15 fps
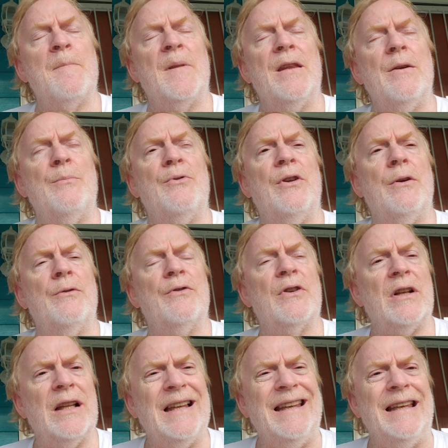themselves
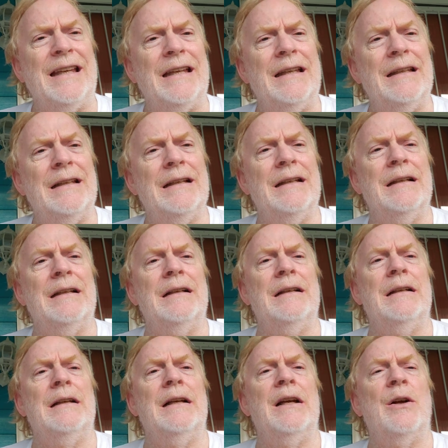clean
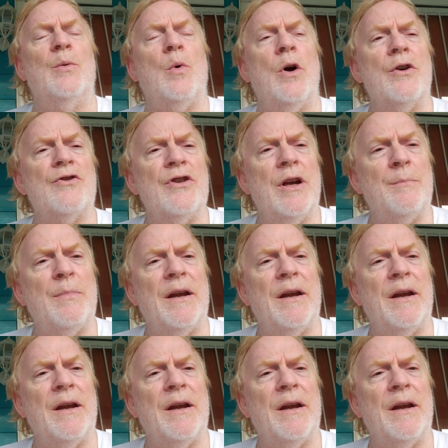wash up